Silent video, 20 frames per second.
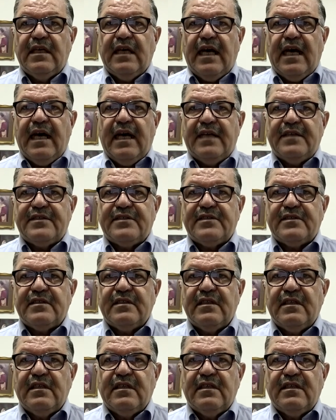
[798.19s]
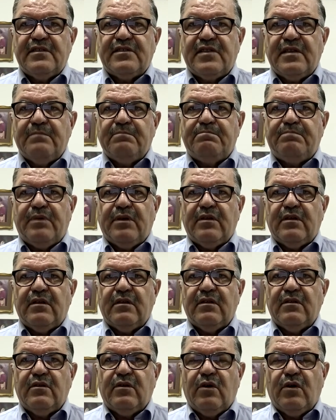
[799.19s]
as
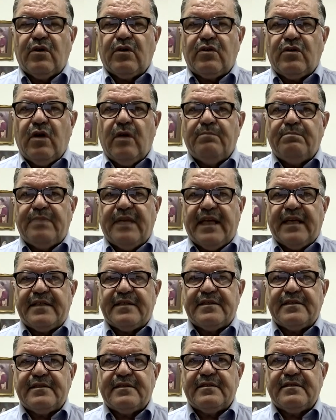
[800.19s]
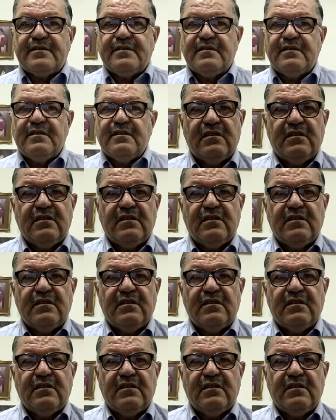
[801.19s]
simple or complex.